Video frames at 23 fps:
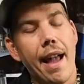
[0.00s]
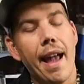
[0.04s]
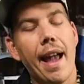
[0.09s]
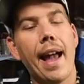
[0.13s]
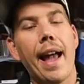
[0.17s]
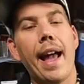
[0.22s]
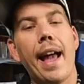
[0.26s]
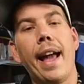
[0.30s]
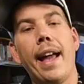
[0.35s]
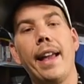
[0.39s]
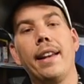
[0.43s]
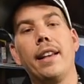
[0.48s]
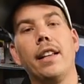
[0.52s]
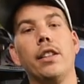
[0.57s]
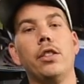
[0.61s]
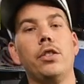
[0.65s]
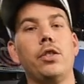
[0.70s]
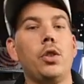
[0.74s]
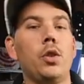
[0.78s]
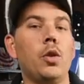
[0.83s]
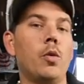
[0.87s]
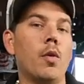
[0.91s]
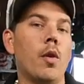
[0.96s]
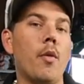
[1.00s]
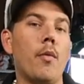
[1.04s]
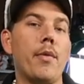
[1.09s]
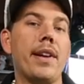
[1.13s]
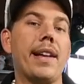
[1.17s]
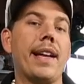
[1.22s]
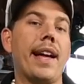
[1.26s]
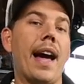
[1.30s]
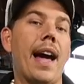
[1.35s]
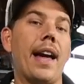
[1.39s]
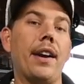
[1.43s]
and do what
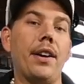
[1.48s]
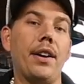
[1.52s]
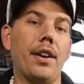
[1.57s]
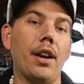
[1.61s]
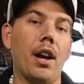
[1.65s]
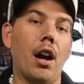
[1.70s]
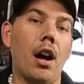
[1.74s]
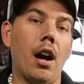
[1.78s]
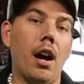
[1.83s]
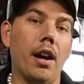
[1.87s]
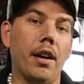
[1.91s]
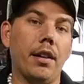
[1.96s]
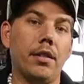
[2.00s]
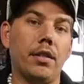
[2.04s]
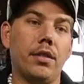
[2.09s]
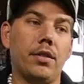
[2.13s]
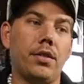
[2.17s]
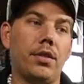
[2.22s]
we got to